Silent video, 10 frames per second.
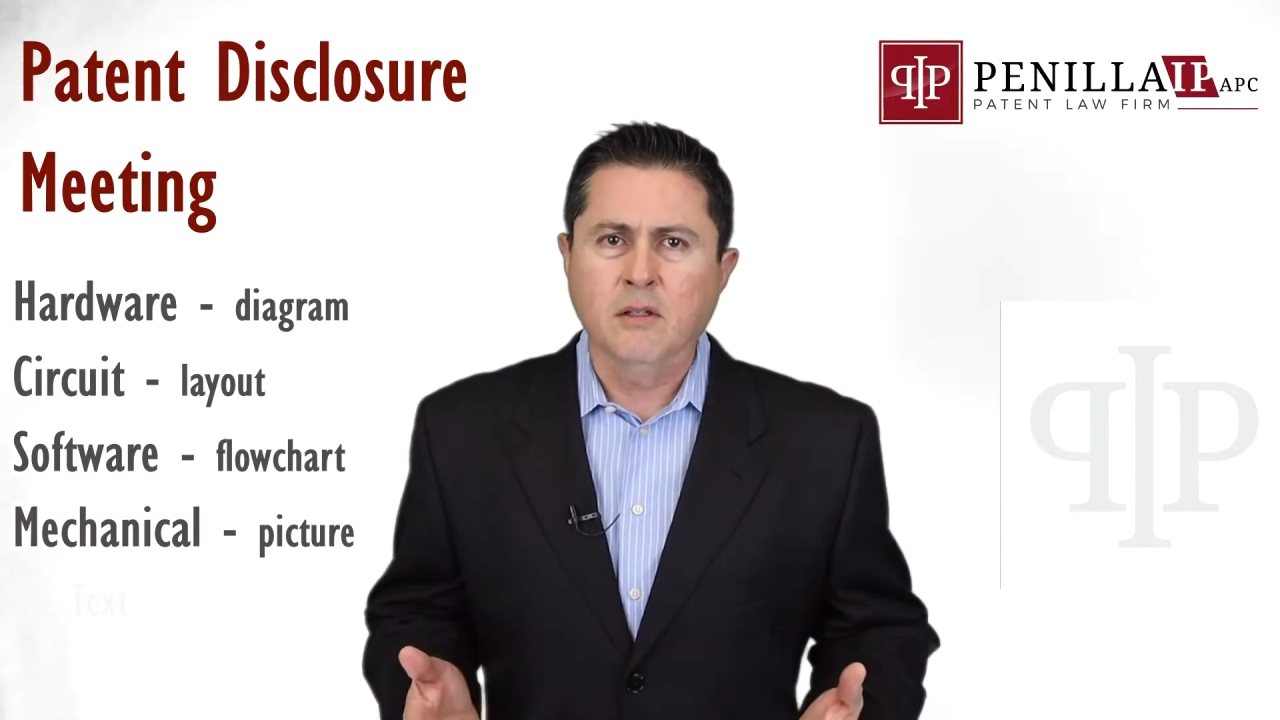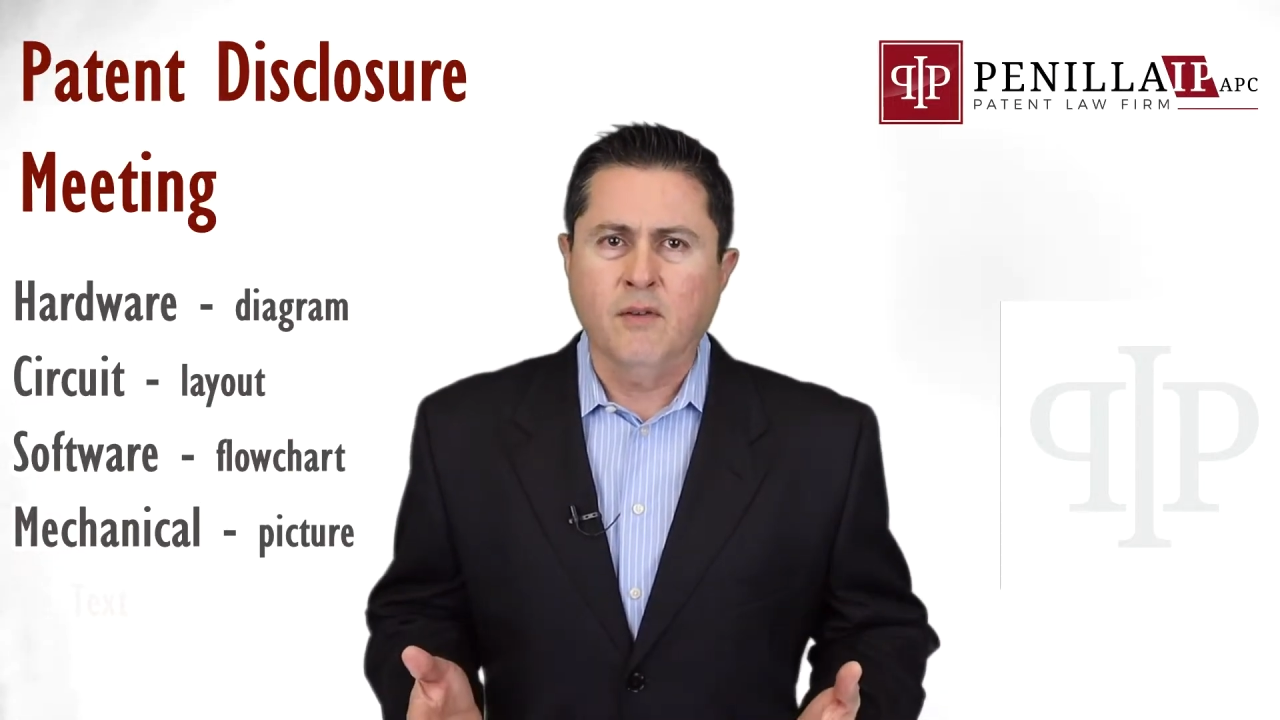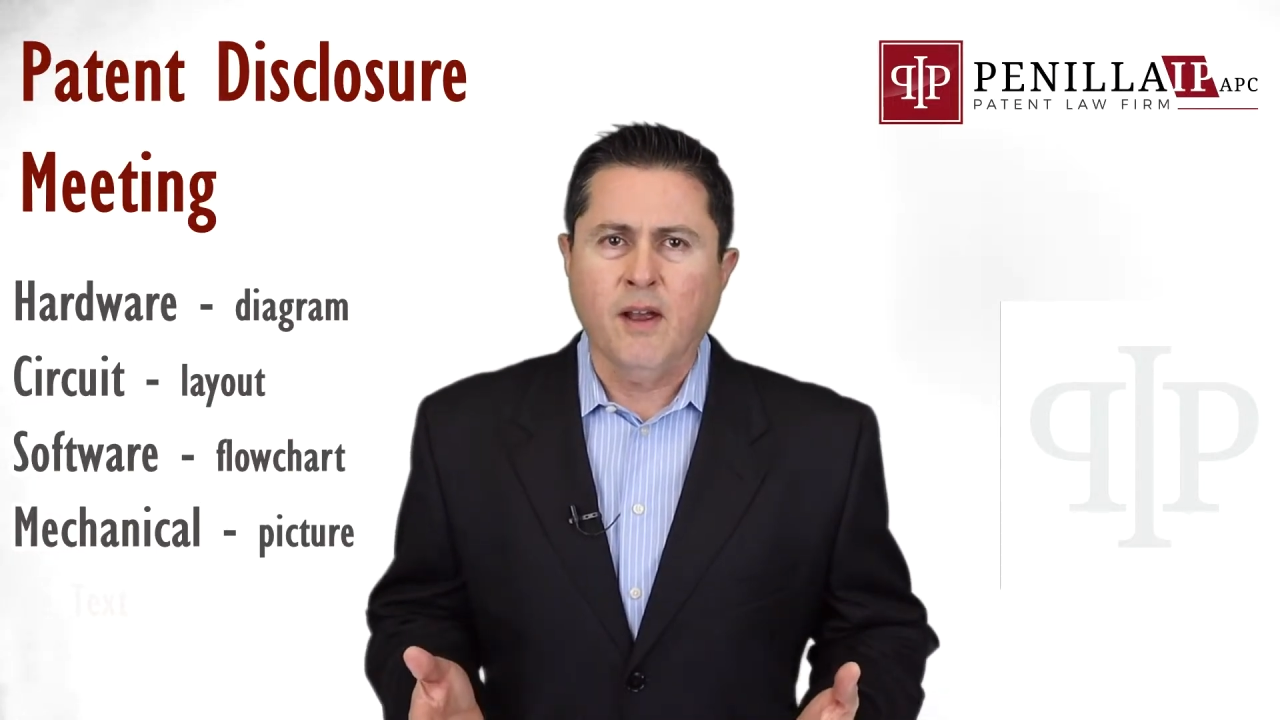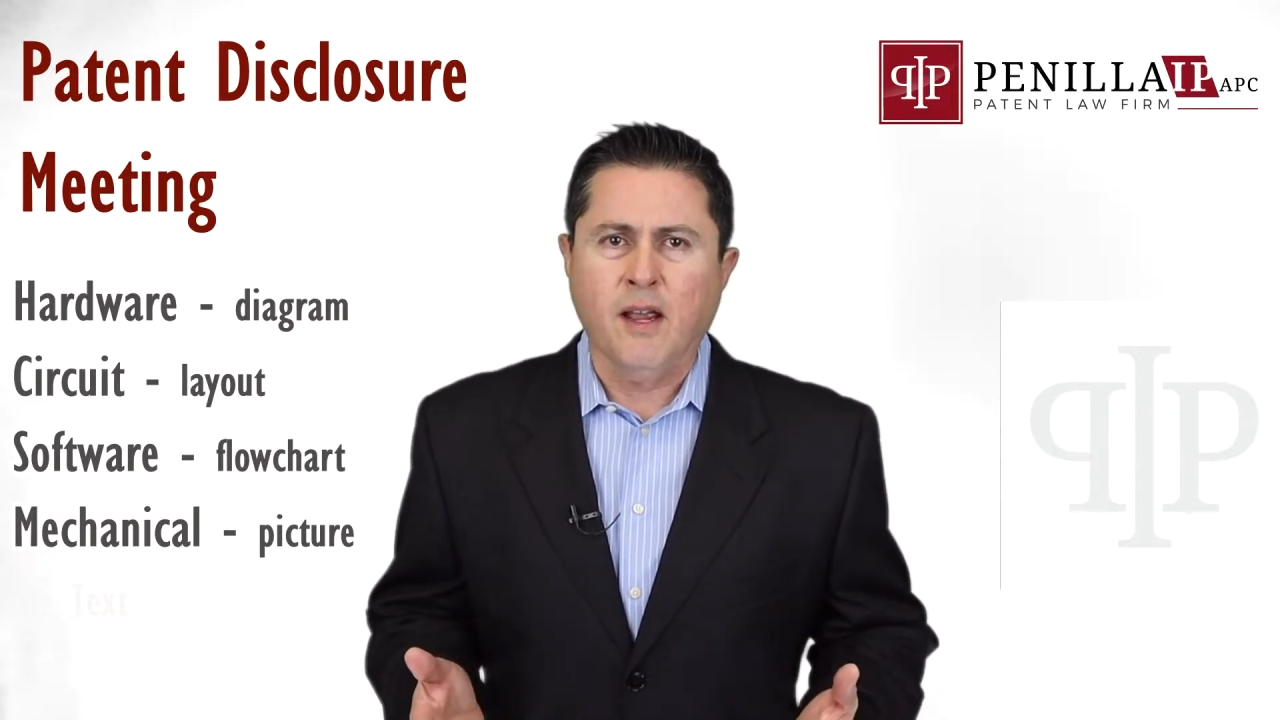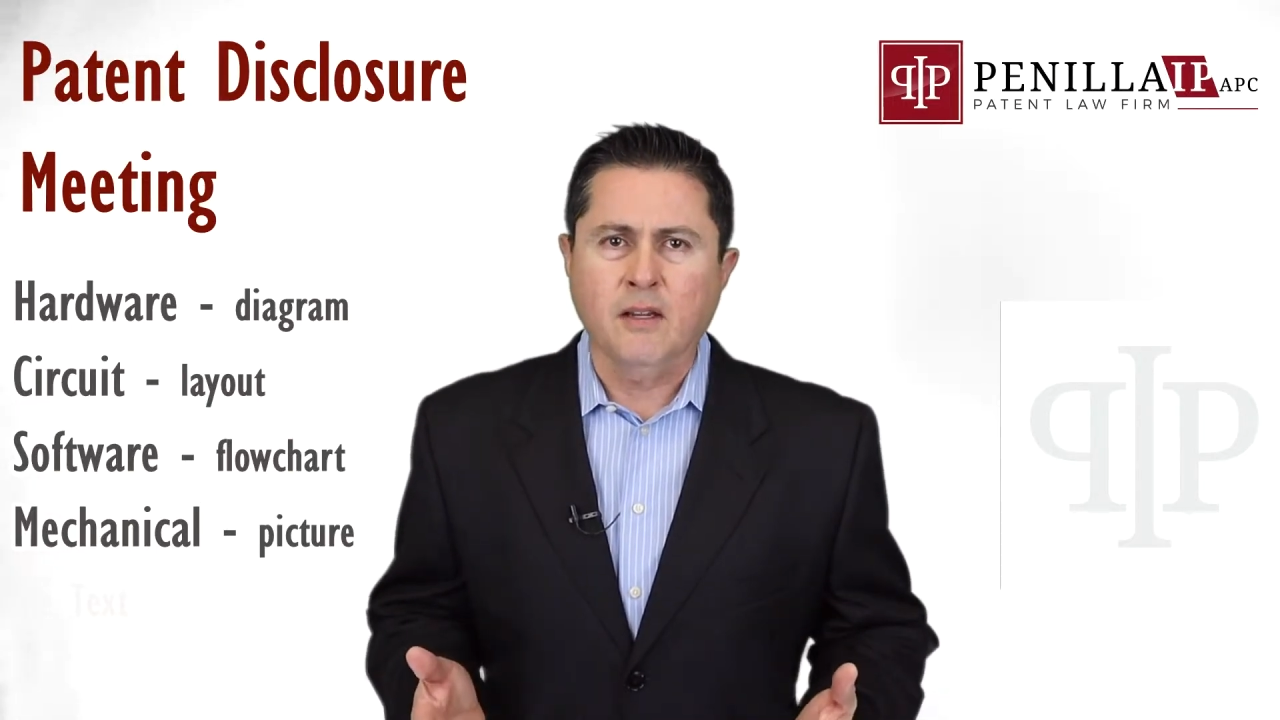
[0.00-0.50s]

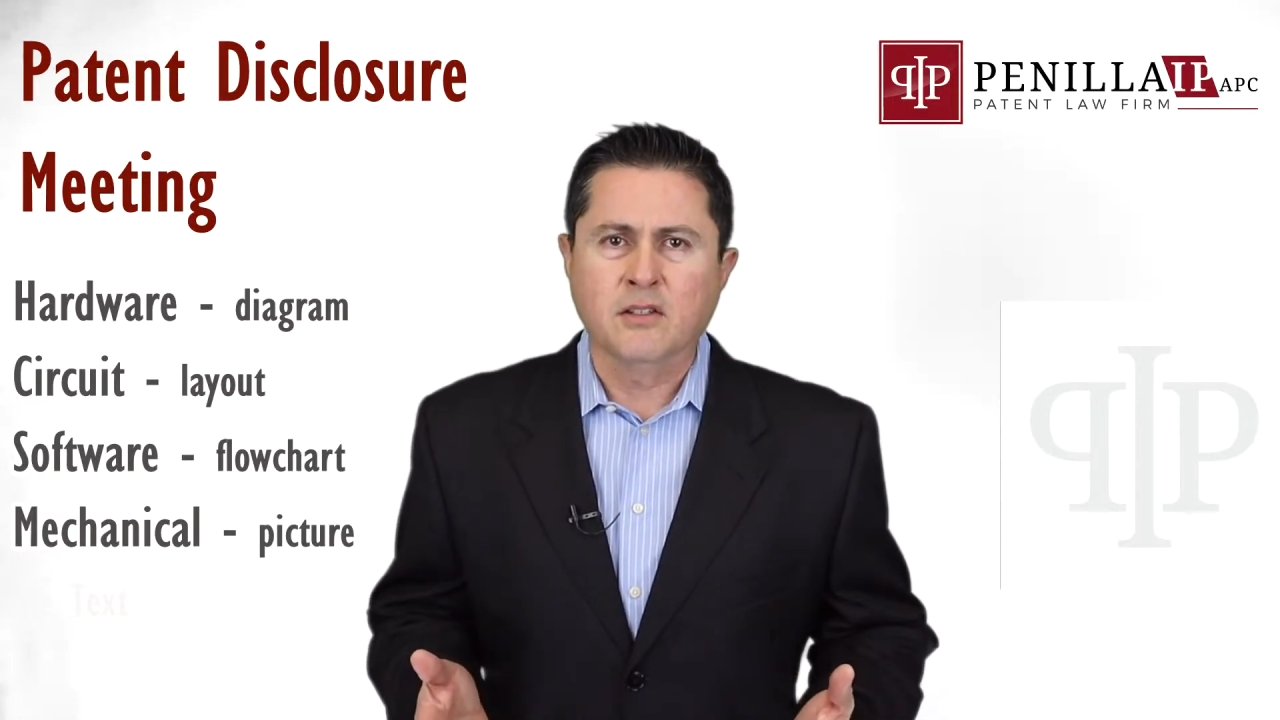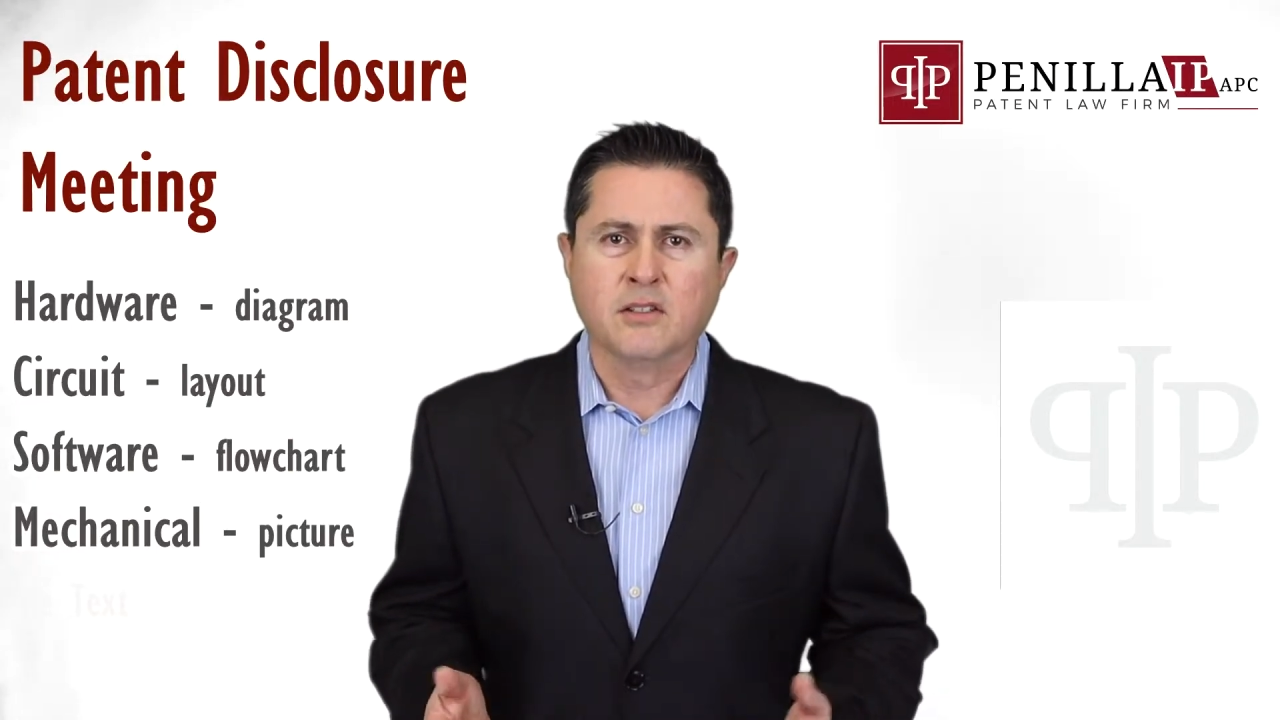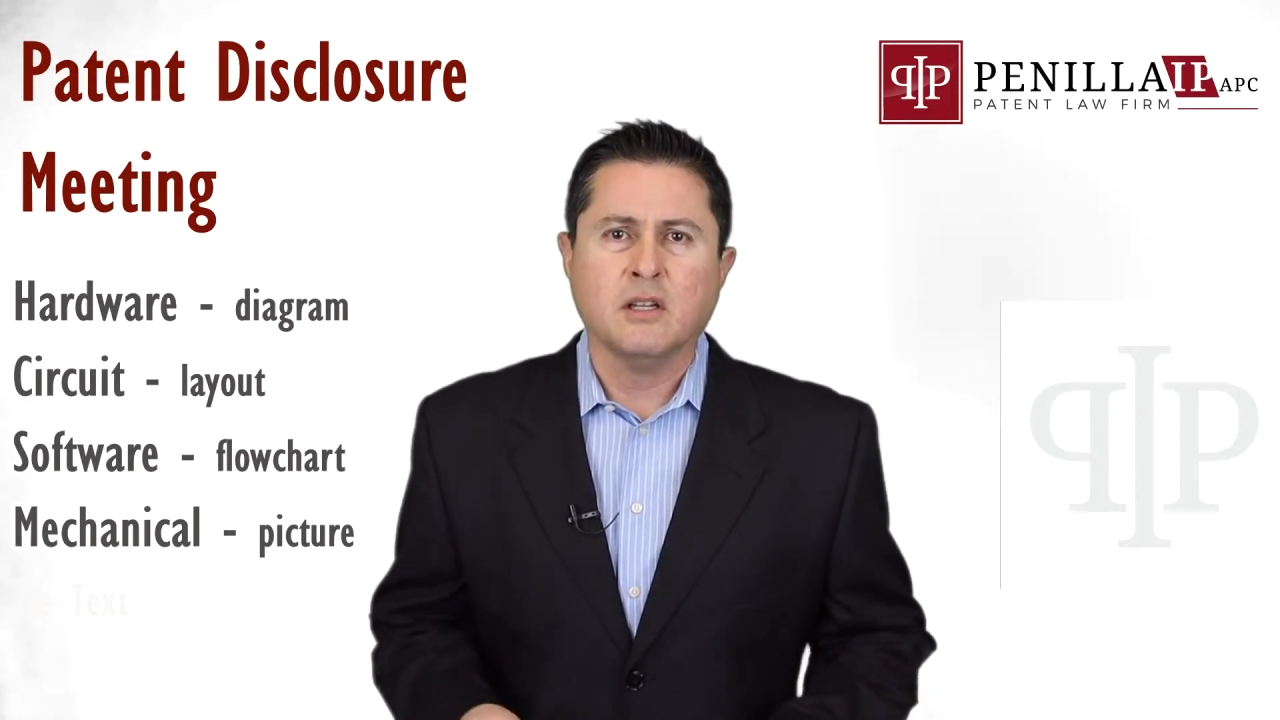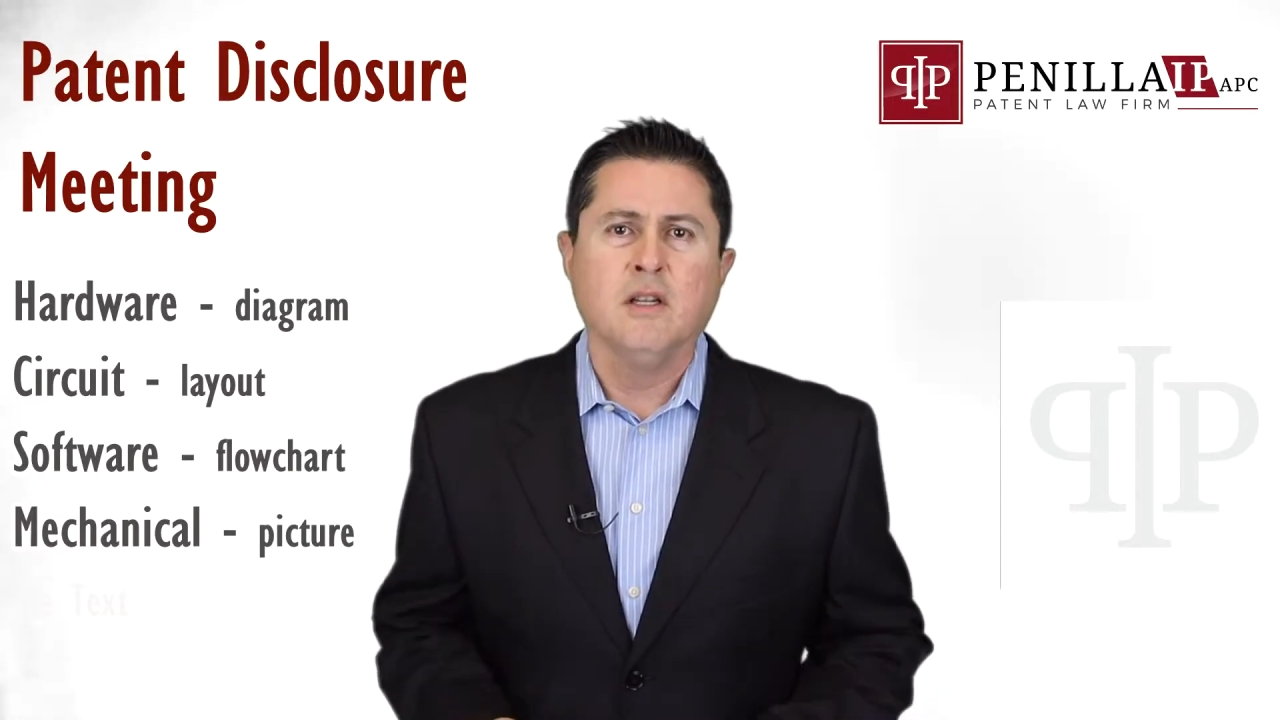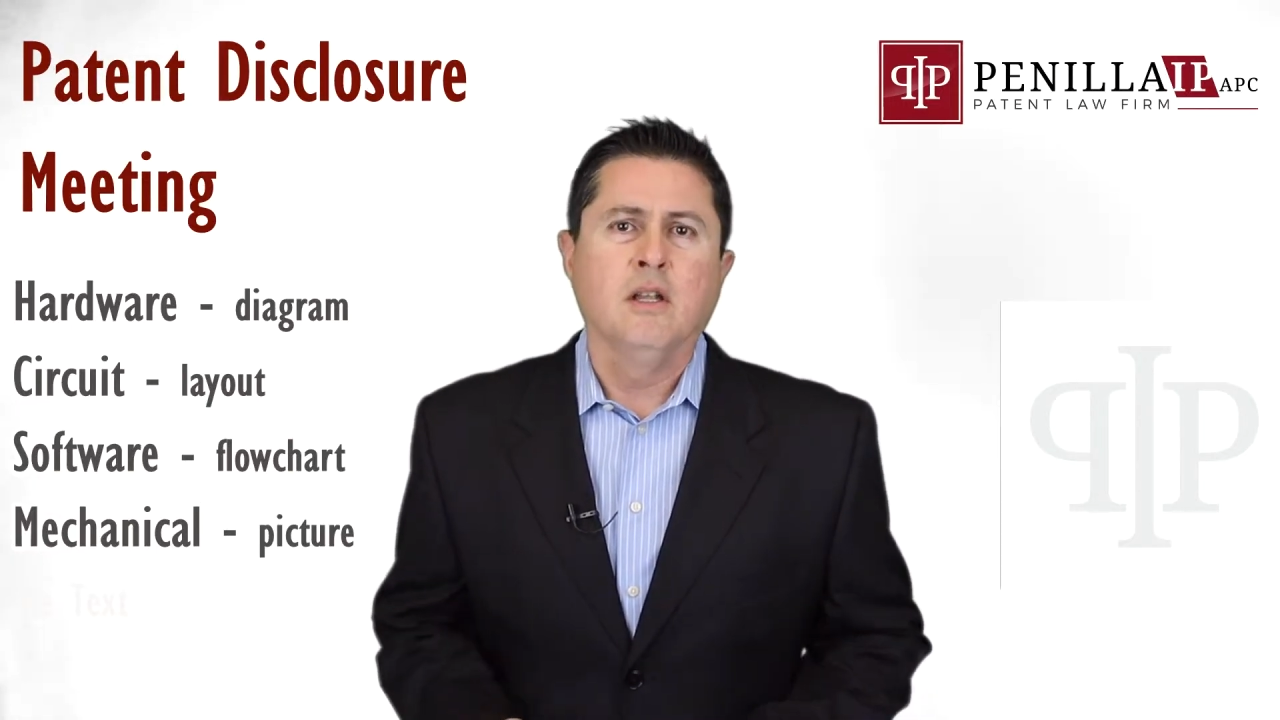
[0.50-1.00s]
device,